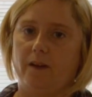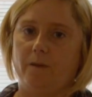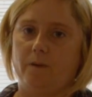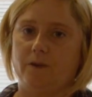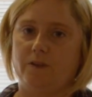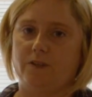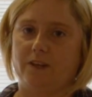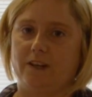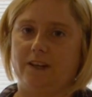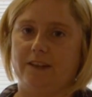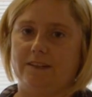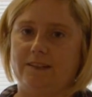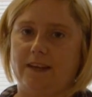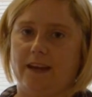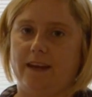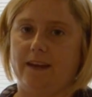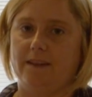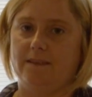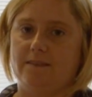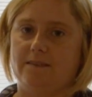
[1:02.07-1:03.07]
which
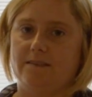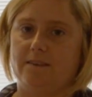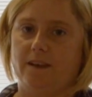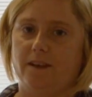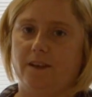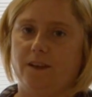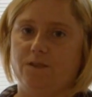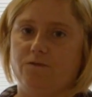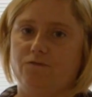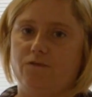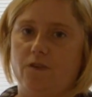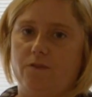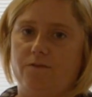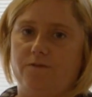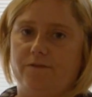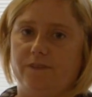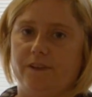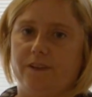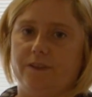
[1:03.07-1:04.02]
contains the rough